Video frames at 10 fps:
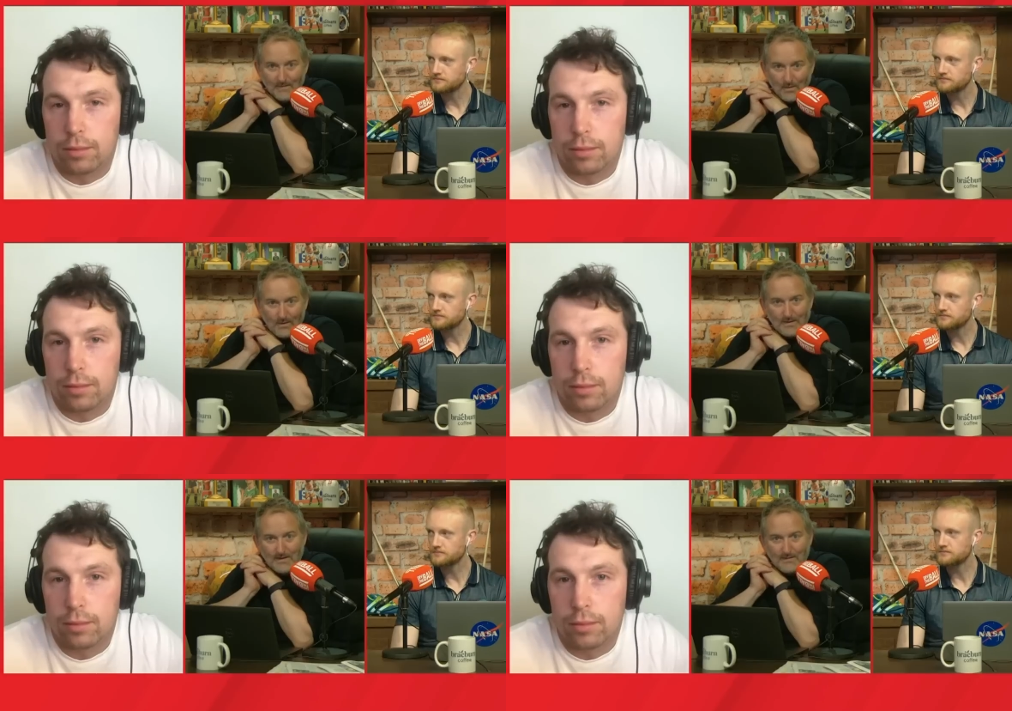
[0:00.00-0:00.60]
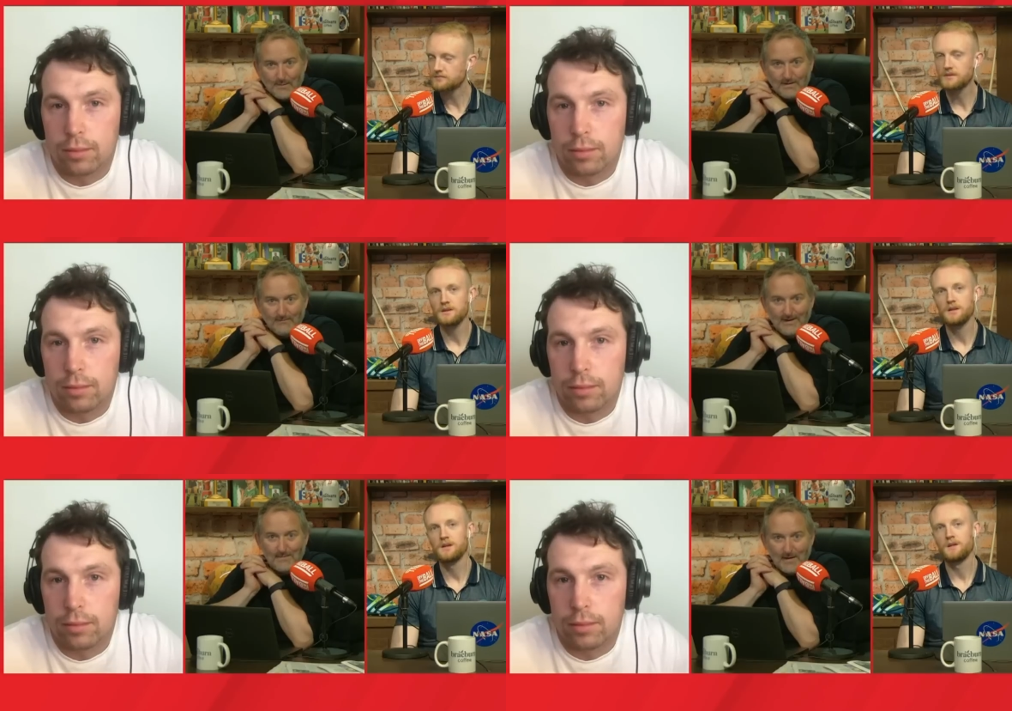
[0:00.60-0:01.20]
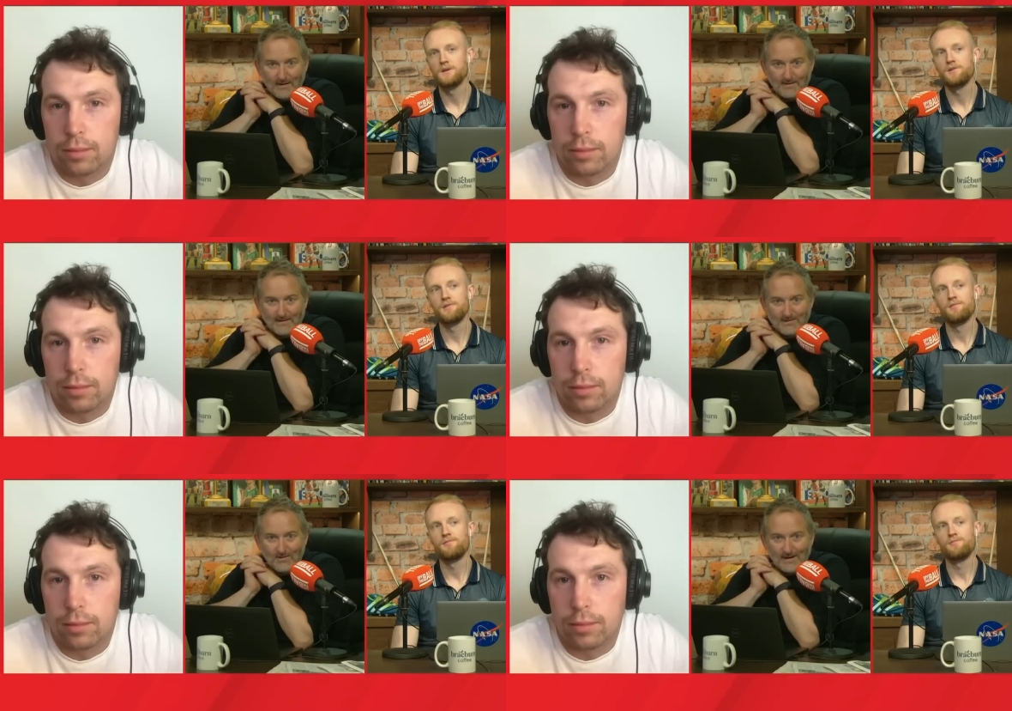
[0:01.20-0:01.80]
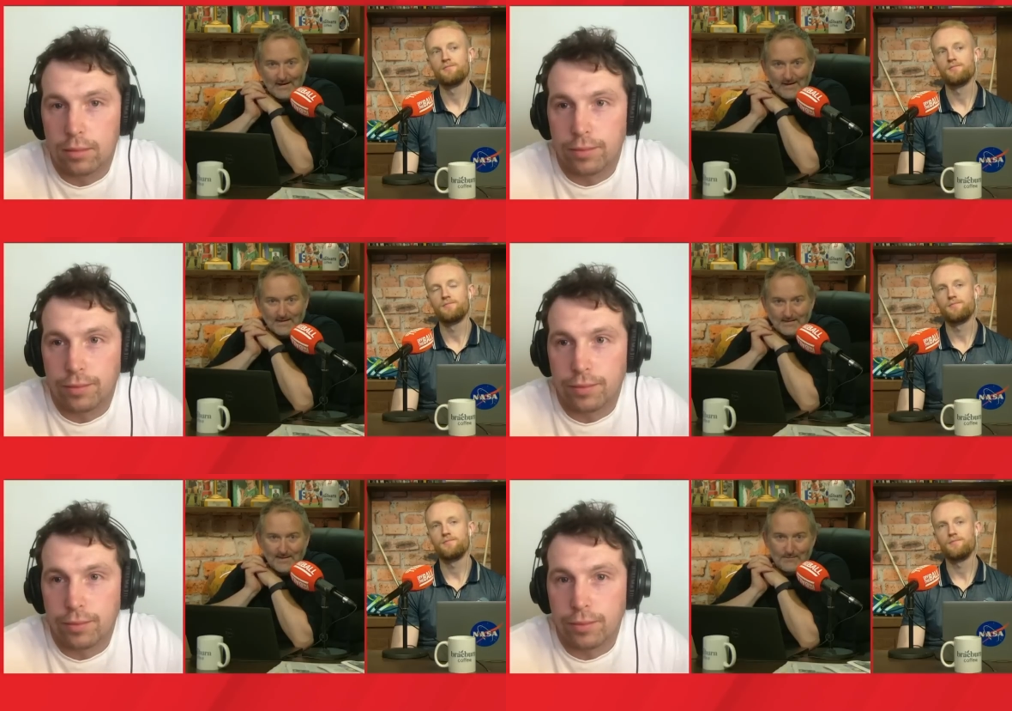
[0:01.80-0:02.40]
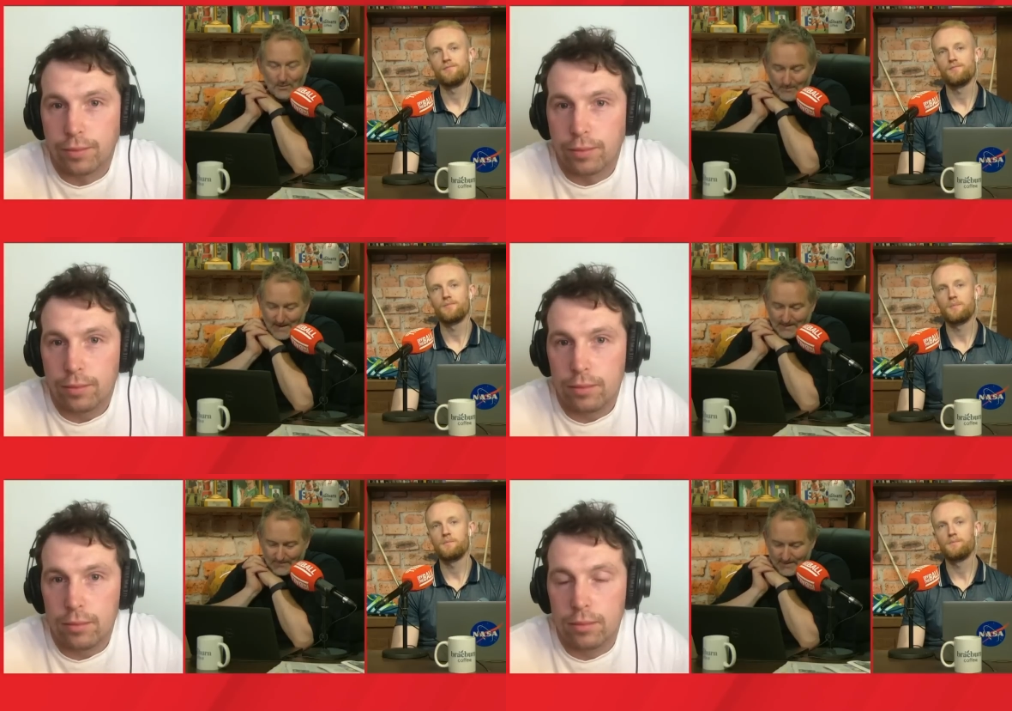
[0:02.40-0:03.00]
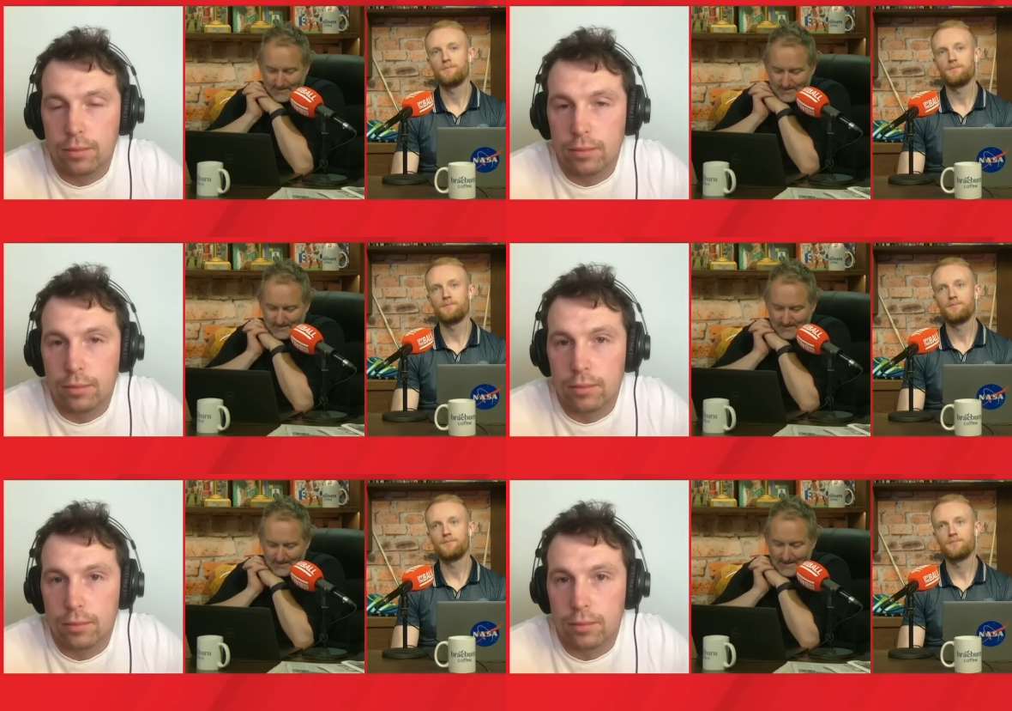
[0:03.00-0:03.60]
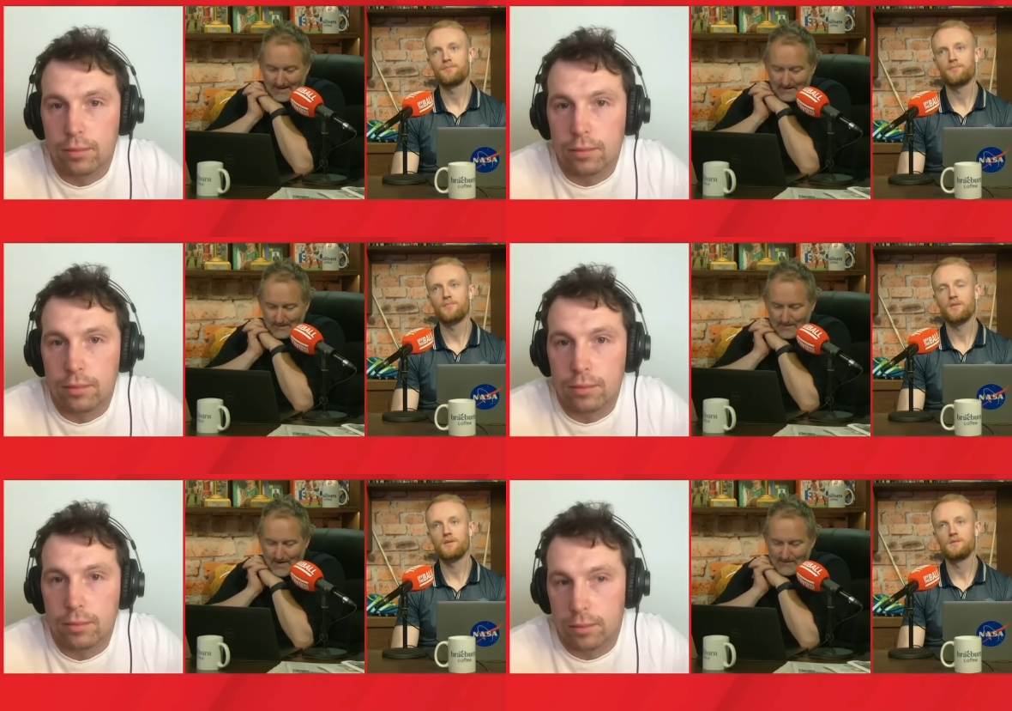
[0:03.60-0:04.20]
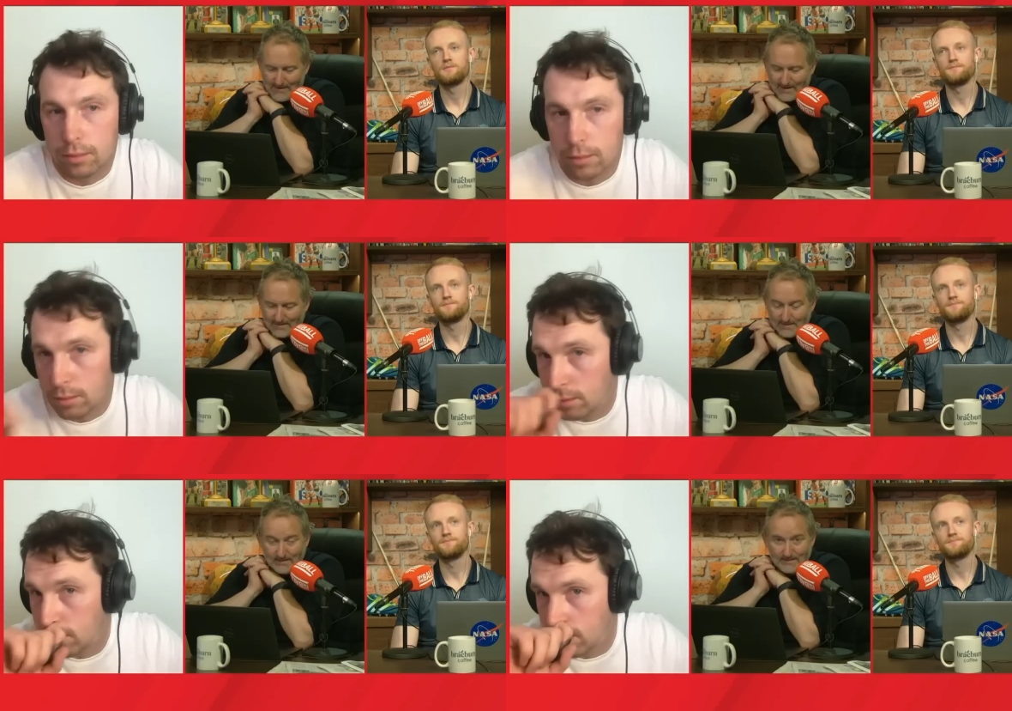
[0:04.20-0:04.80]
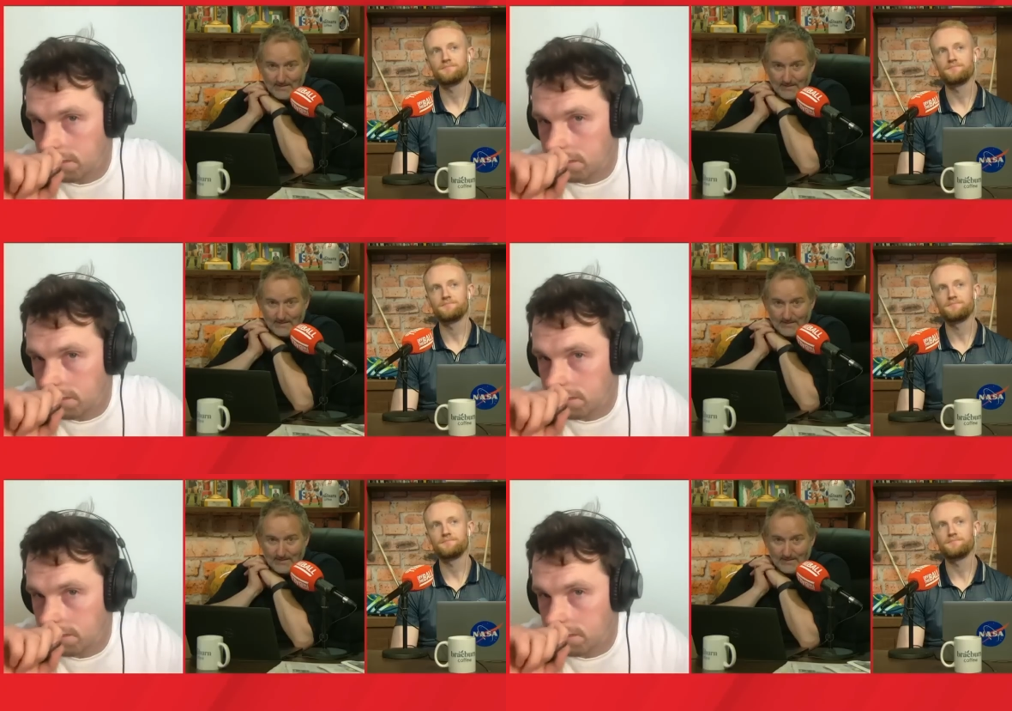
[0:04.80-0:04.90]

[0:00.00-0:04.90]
Speaker 1: Well, when it really mattered, they dug it out against a team who were massively ahead of them in the power rankings.